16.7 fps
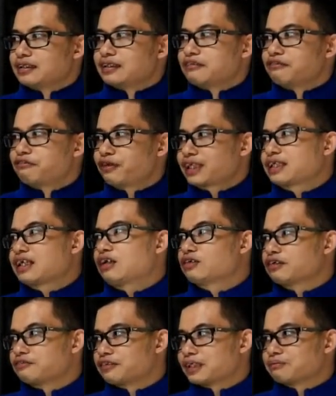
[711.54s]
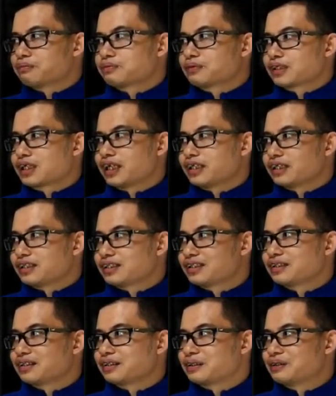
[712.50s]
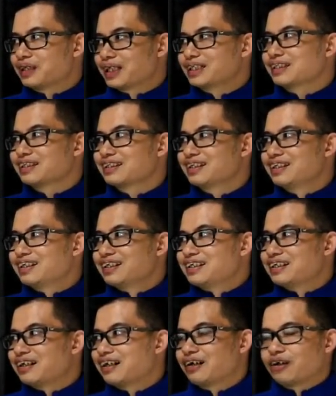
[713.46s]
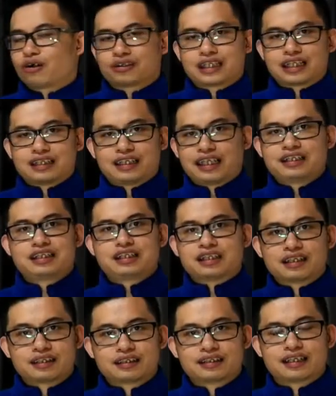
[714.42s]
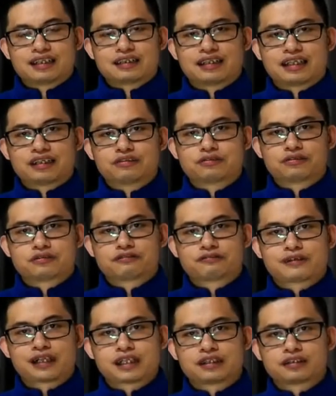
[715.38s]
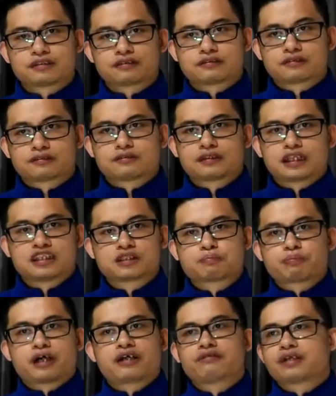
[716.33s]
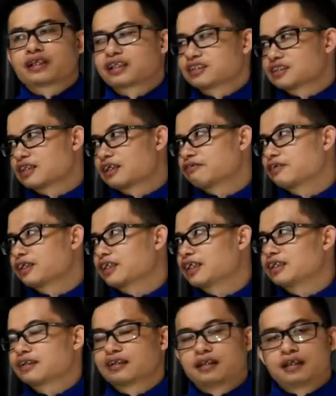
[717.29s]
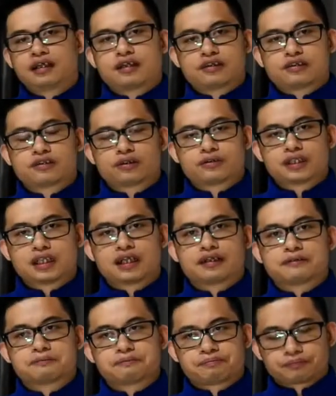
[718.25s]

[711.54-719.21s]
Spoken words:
freak out of that guy, right? Or that lady that you find inspiring and stuff like that. So yeah.